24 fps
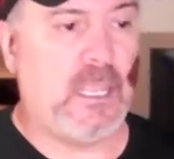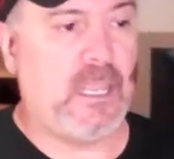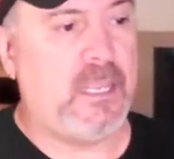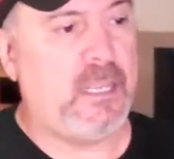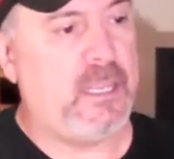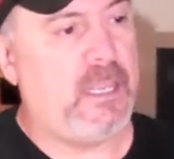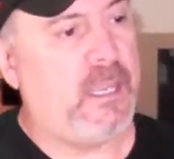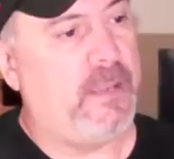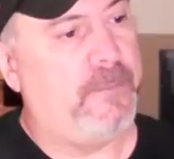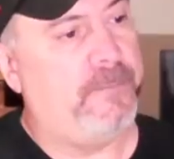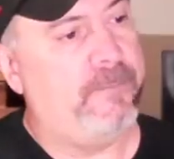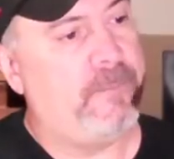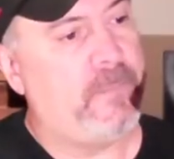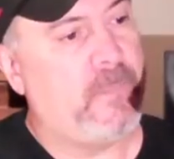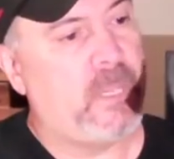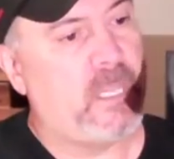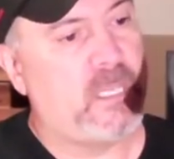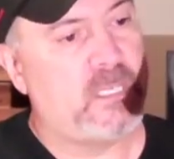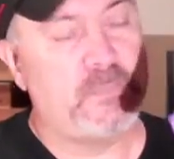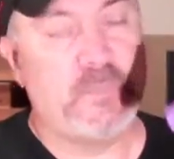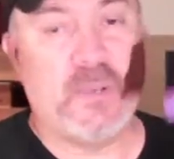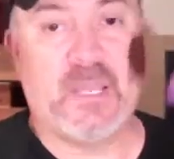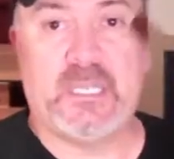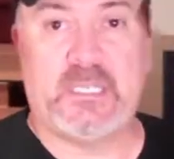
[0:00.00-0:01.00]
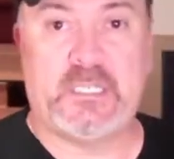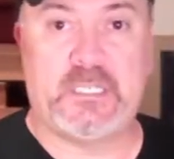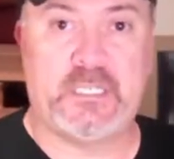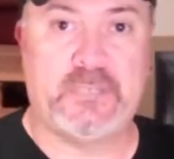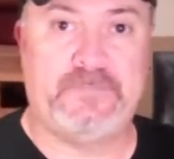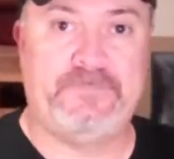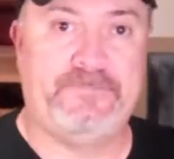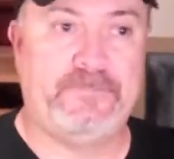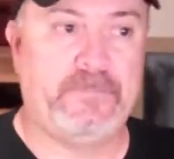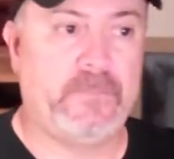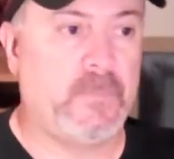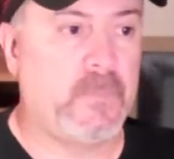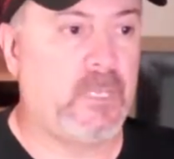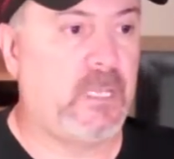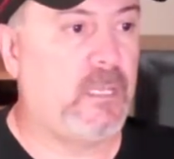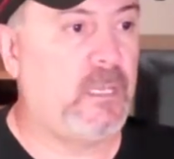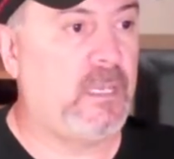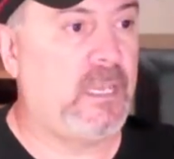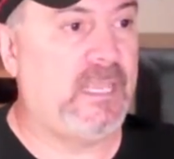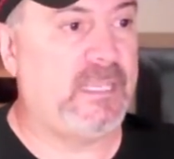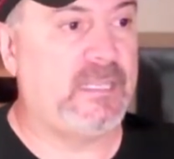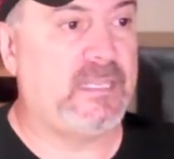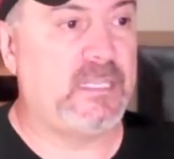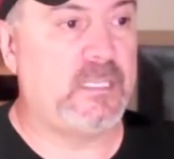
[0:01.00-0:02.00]
a sponge,
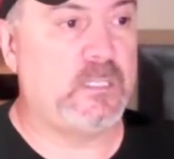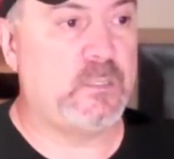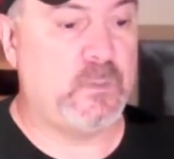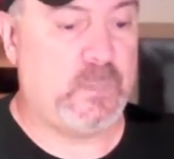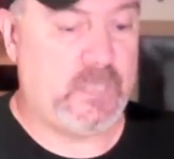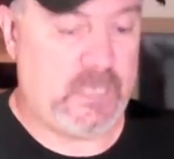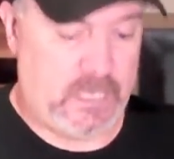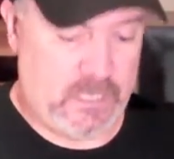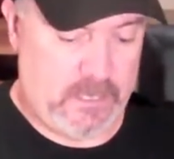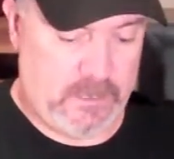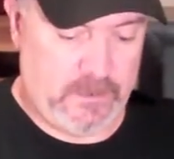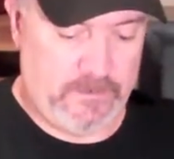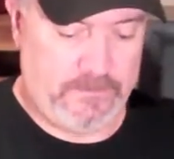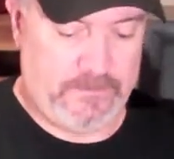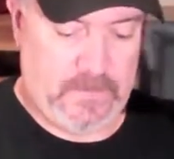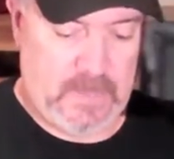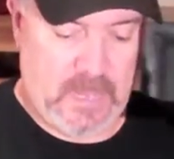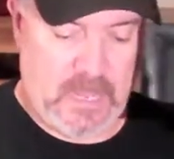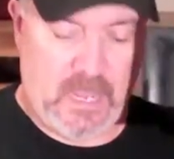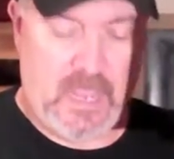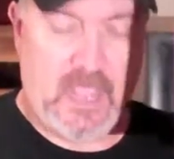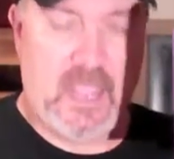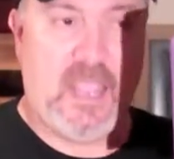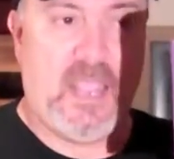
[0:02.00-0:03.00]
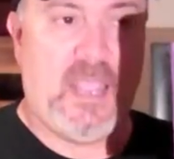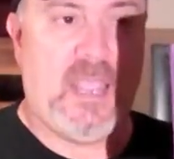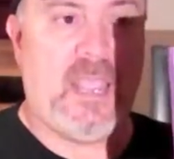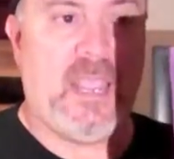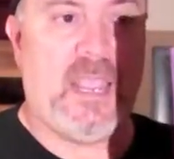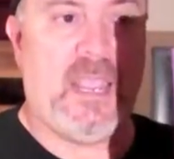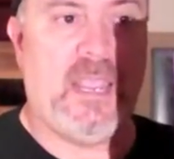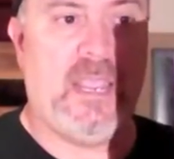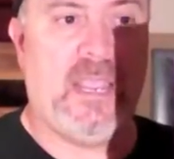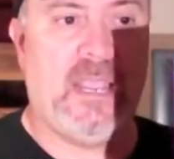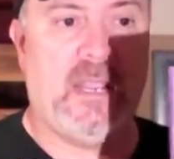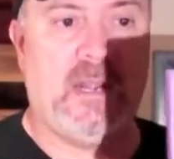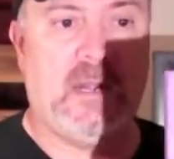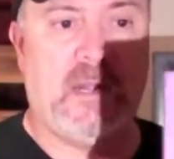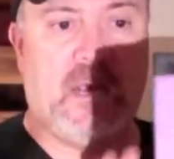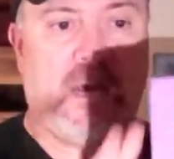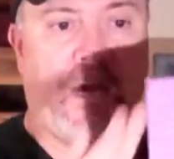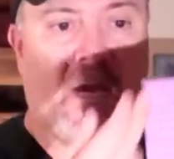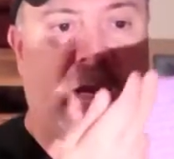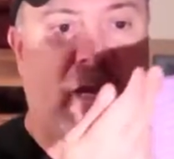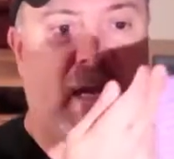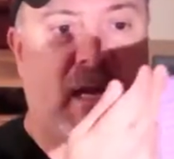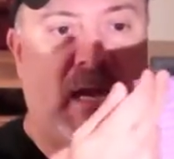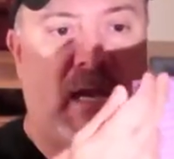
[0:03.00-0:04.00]
like this one here, and
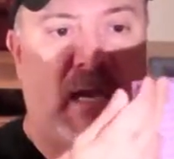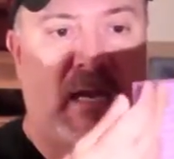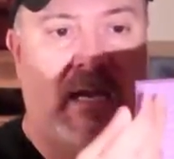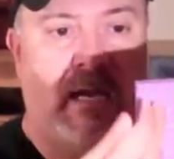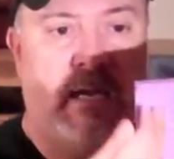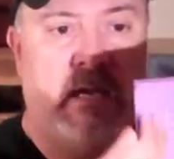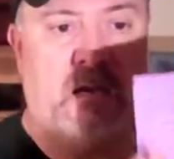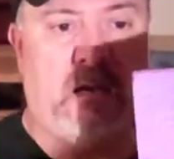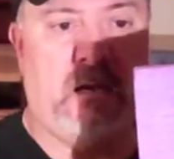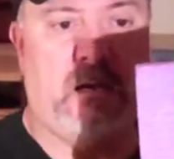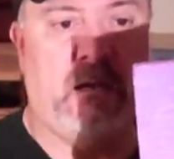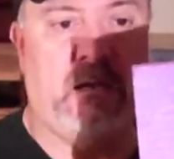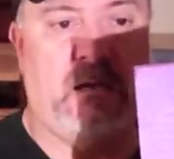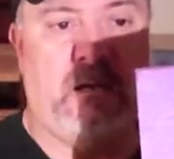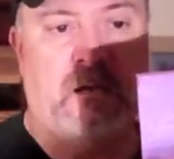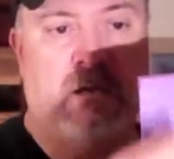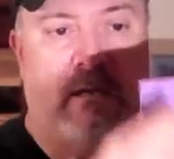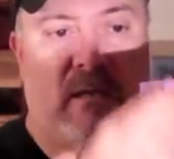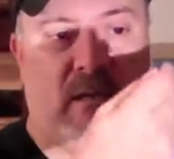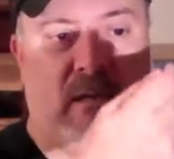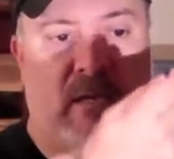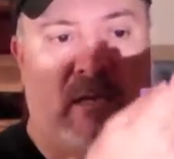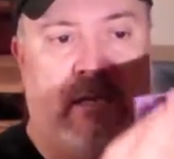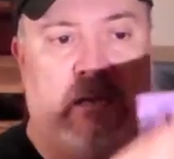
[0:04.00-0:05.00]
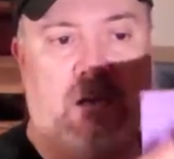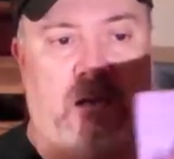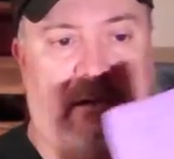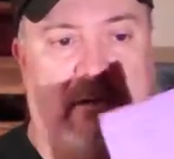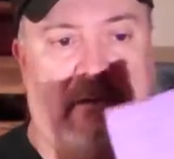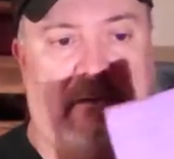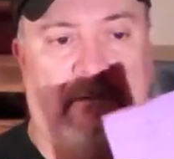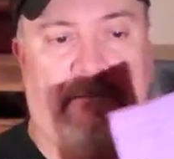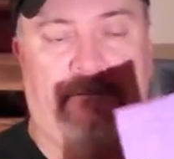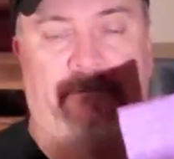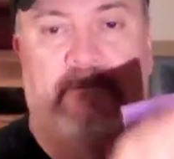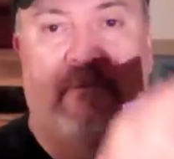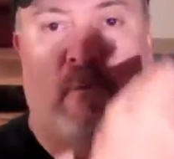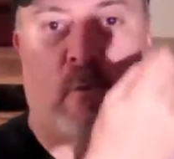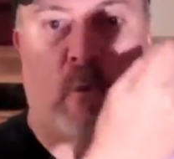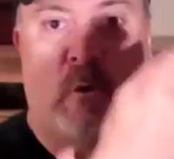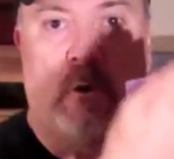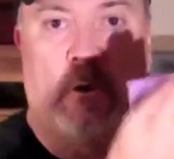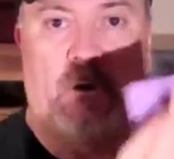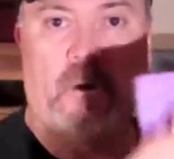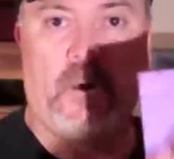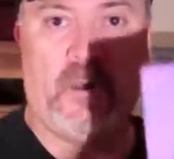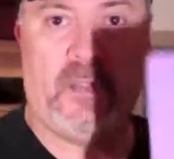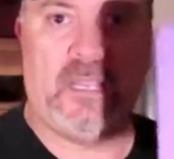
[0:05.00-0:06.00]
I cut it in
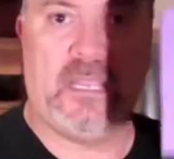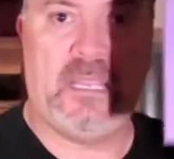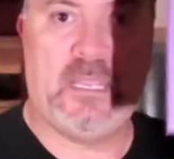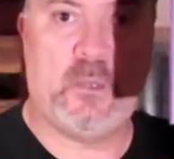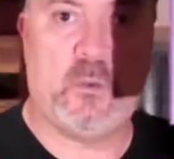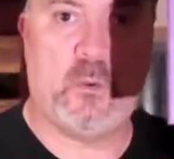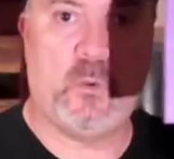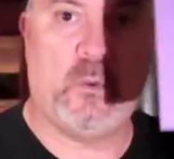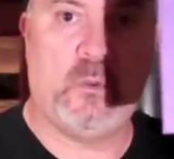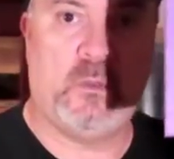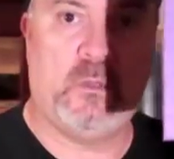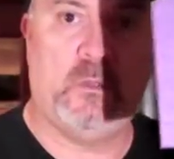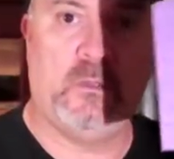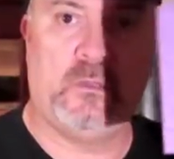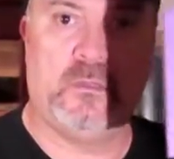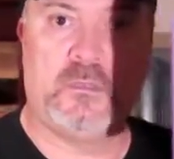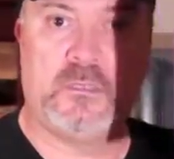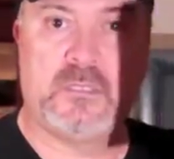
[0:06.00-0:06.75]
4 equal